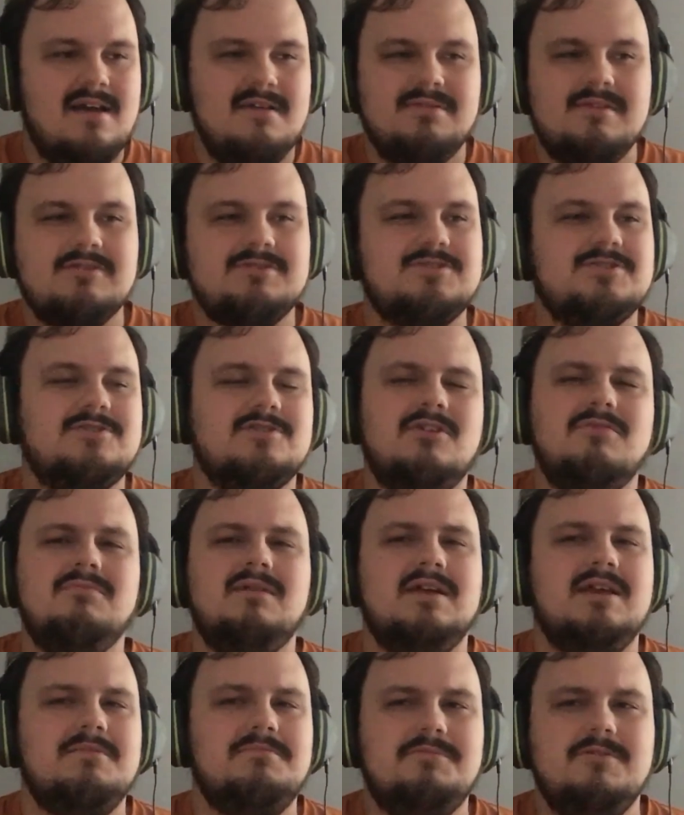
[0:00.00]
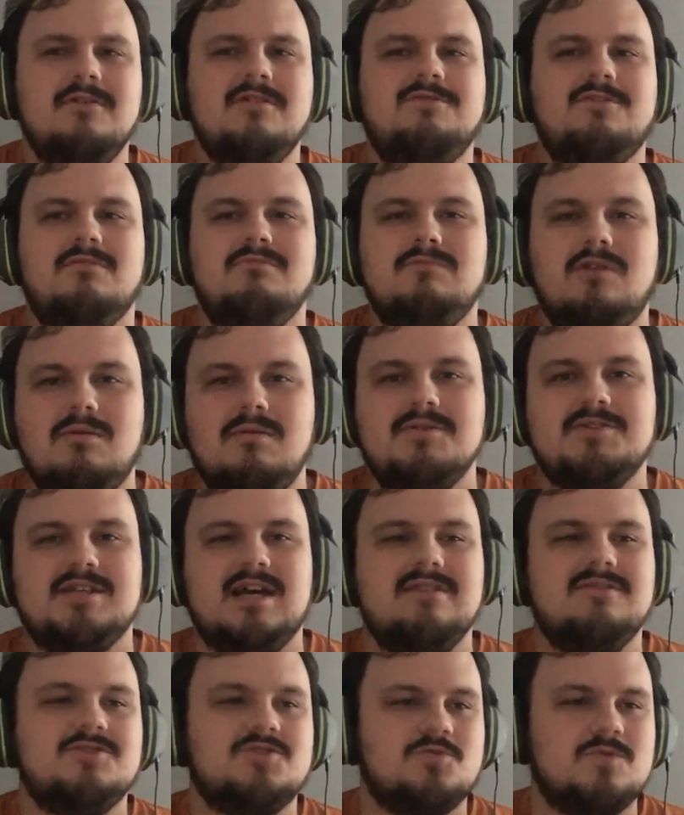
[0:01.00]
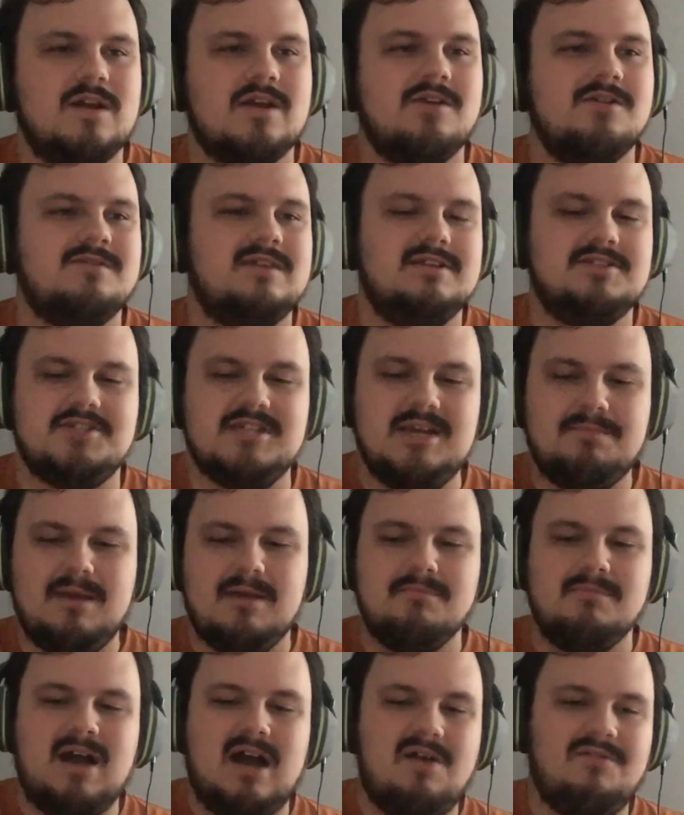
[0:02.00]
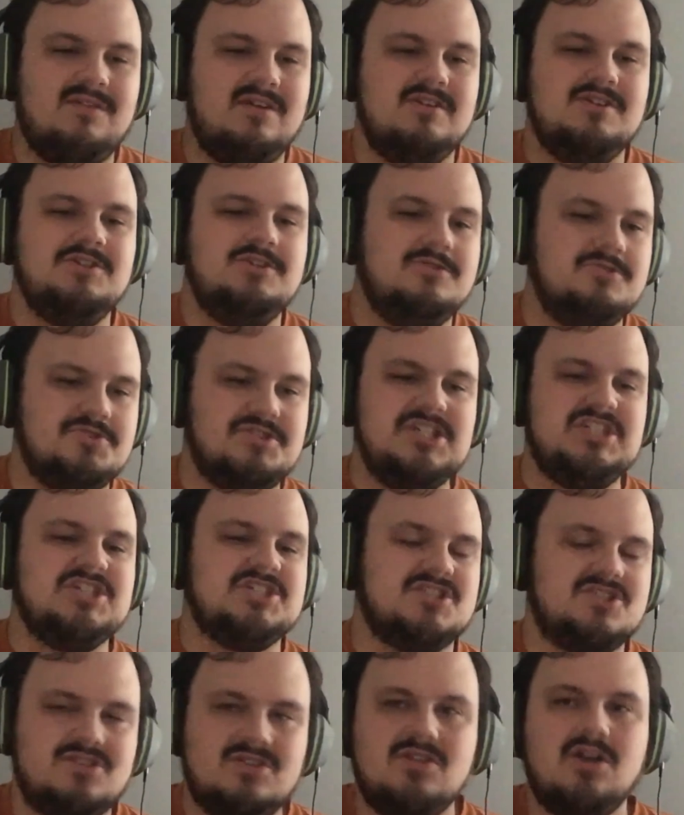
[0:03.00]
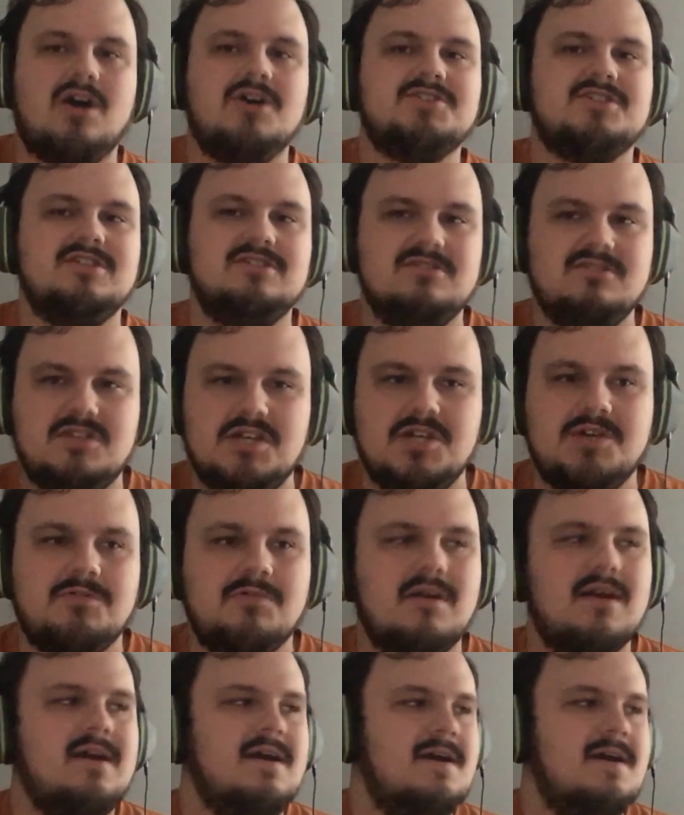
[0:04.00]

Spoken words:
There's so many beautiful moments on this record that JPEG Mafia usually just doesn't do.